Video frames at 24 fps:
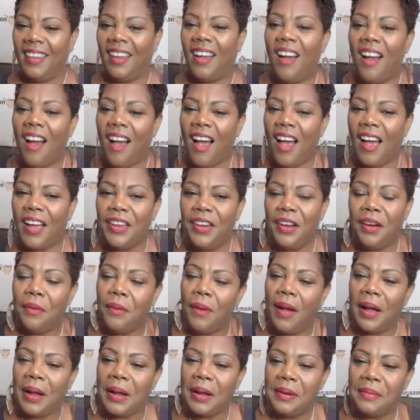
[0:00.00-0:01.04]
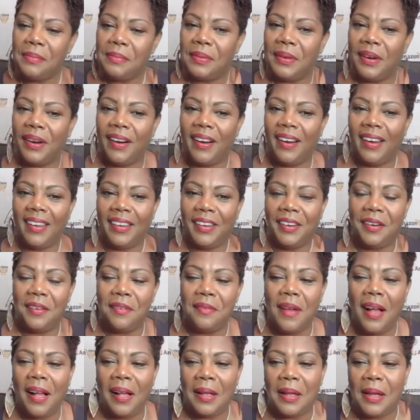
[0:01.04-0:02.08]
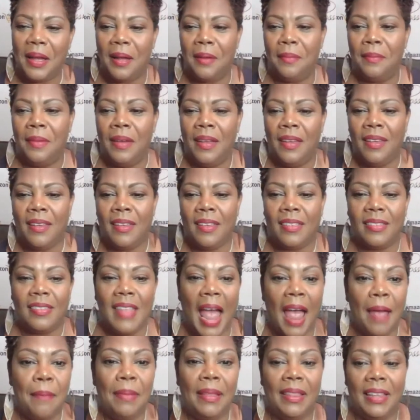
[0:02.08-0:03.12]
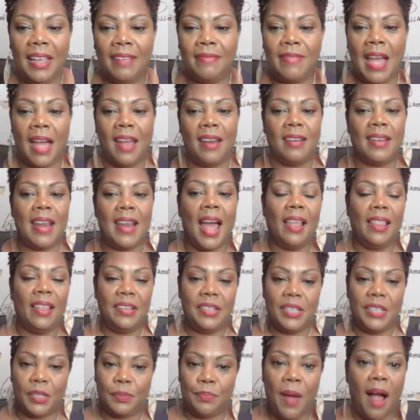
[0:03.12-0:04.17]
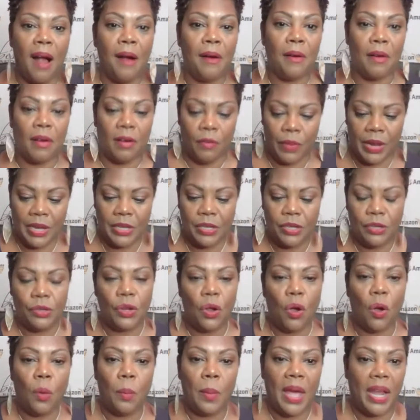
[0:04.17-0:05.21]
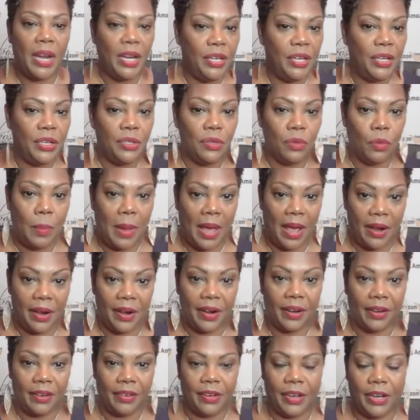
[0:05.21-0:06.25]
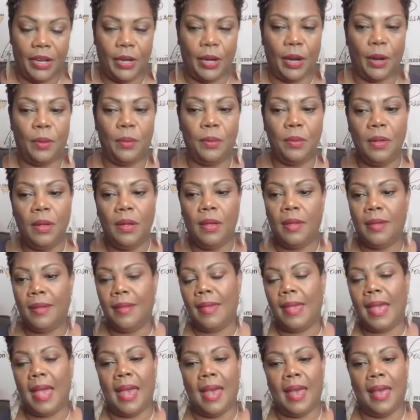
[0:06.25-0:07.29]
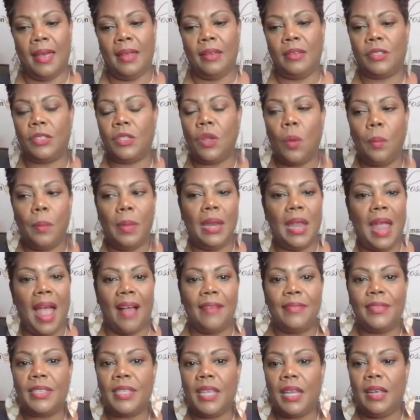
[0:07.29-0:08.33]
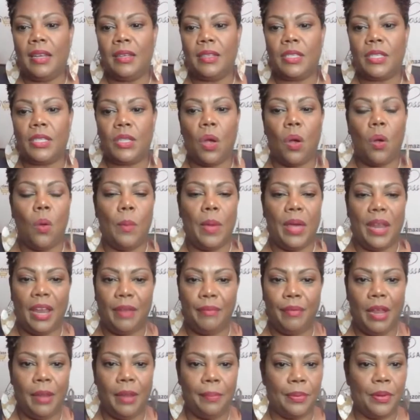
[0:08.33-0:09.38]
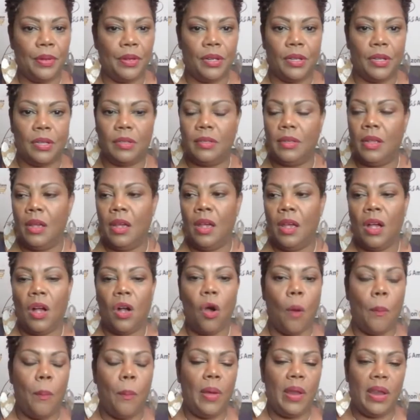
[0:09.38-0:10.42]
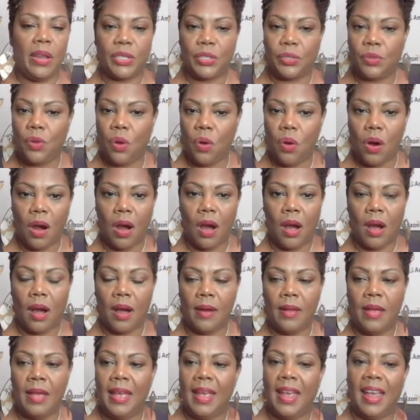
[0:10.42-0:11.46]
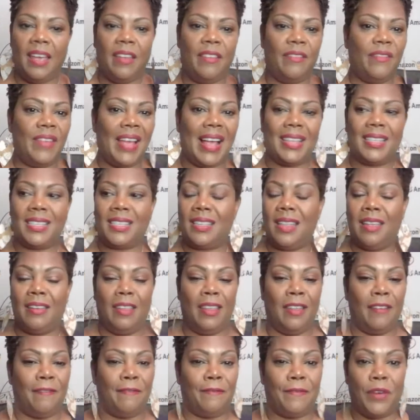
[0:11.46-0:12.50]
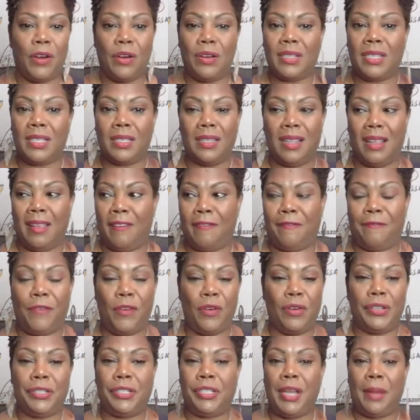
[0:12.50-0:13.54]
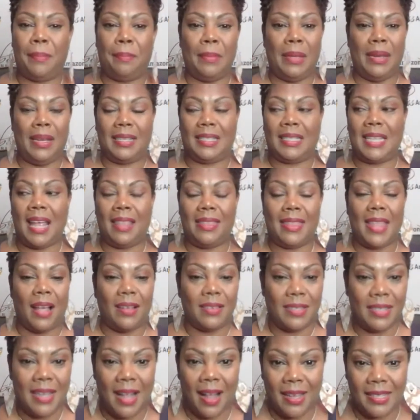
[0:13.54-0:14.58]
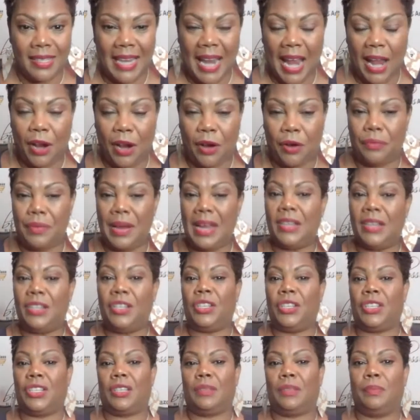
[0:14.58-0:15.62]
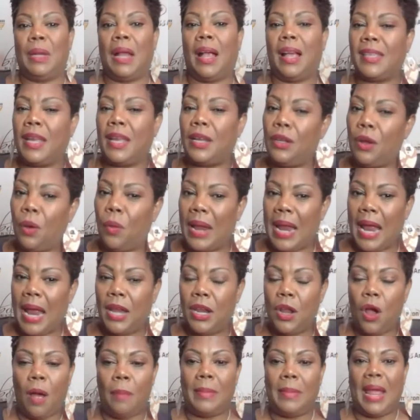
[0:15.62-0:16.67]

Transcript: Oh, you're welcome, Pearl. You're welcome. I believe that knowledge is power. When you know better, you do better, you know? And I've seen so many people open a store, invest in their first shipment is $10,000, and I cringe because I know what I know.